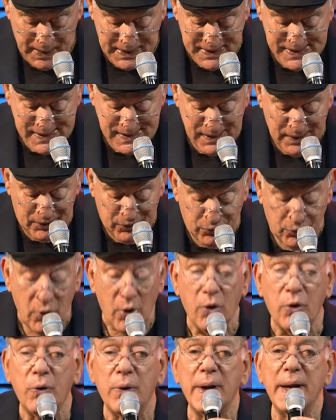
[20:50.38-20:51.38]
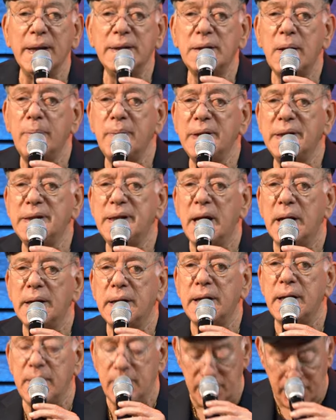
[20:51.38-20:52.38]
Tzaror et
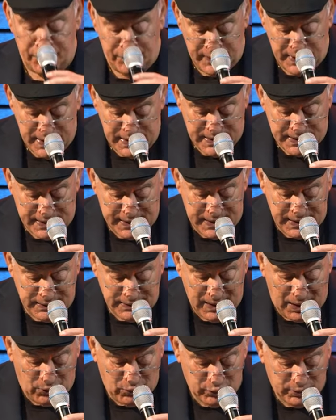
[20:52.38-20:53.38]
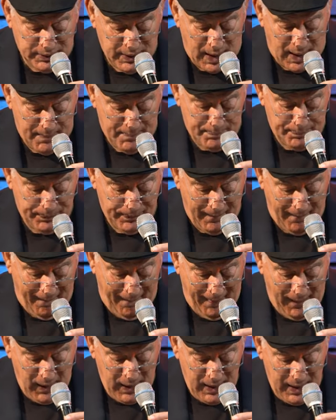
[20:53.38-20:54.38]
Midianim v'hikita otam.
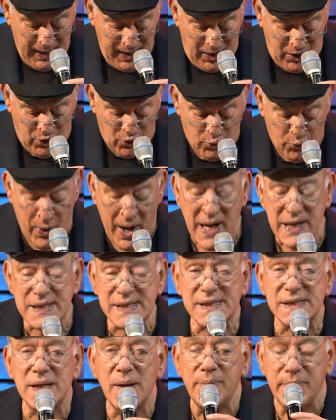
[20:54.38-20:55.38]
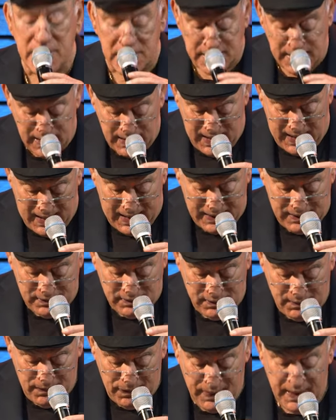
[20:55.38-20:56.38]
Harass the
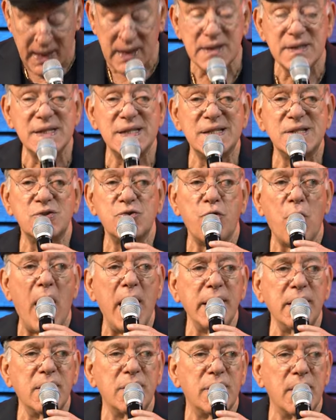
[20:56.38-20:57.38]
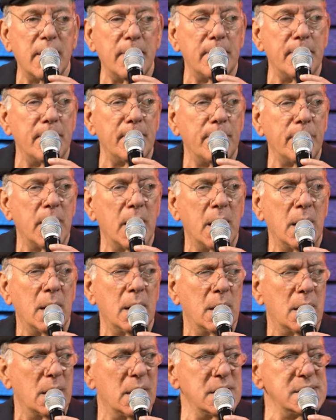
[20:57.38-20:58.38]
Midianite and strike them.
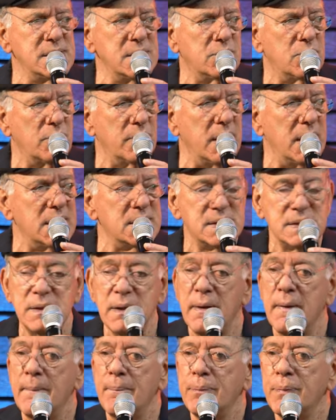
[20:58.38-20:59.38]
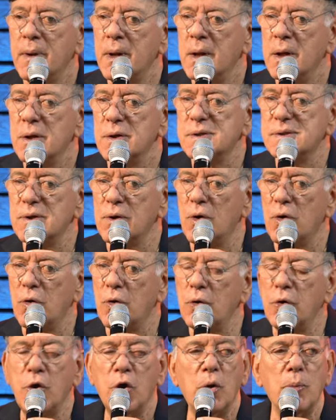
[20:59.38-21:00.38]
Listen to this.
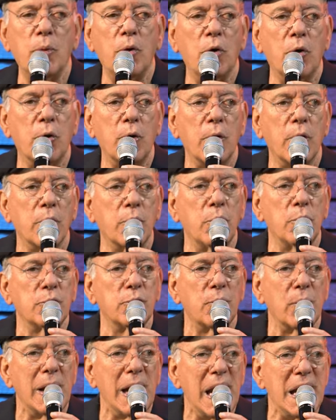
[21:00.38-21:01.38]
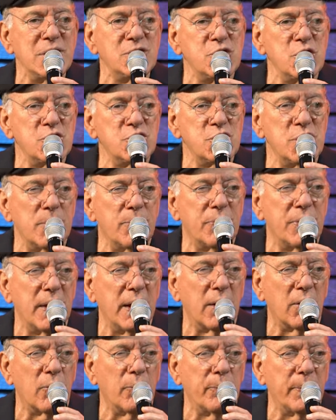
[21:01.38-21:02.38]
So no more good relationship
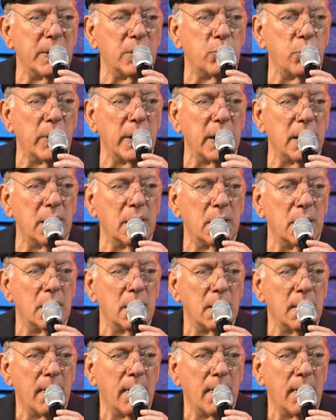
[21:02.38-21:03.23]
there between